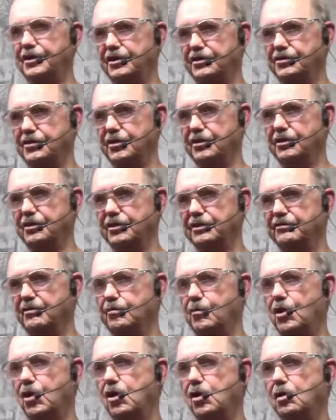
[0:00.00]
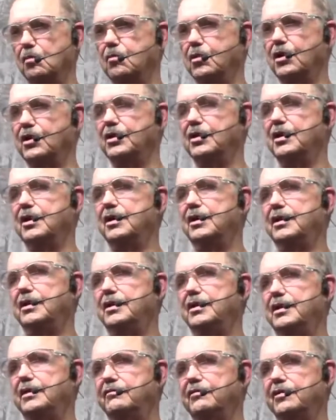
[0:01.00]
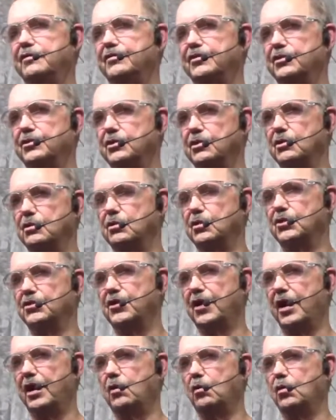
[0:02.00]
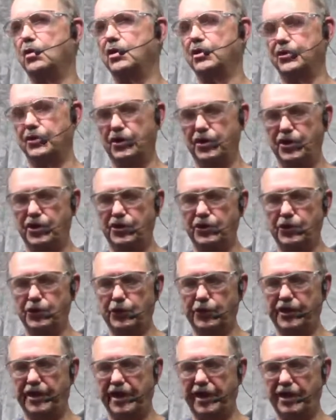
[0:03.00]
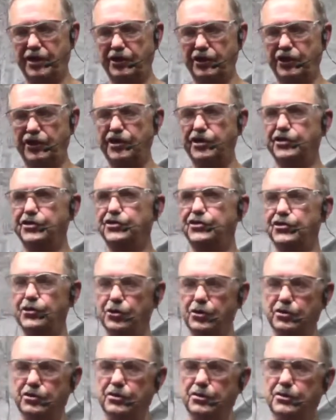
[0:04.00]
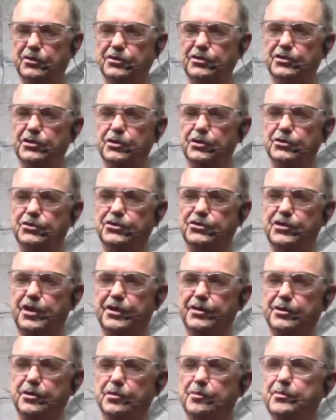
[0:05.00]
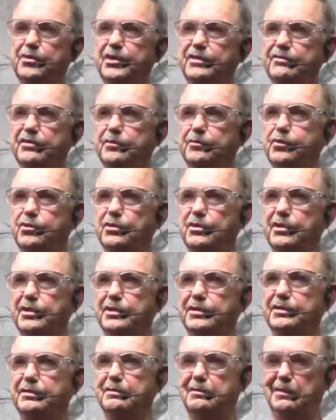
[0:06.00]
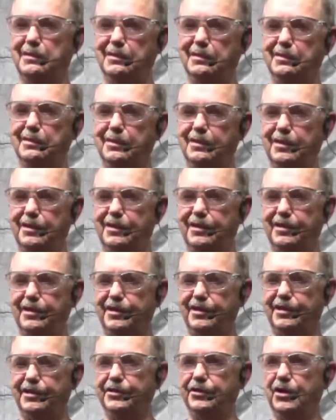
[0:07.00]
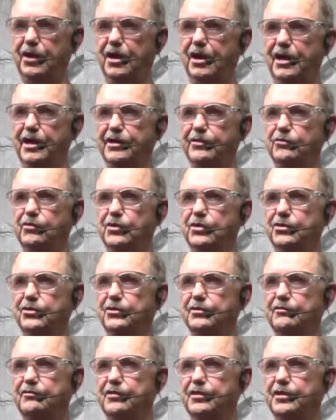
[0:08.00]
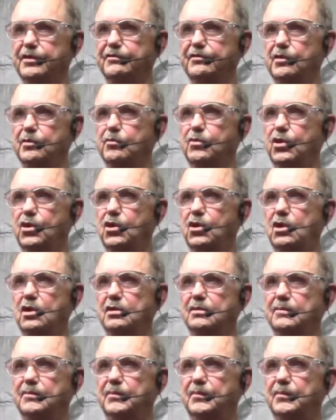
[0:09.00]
necessarily of the ball, but even if you do it with that one, you can't get your center pivot point in line with the front of your ball.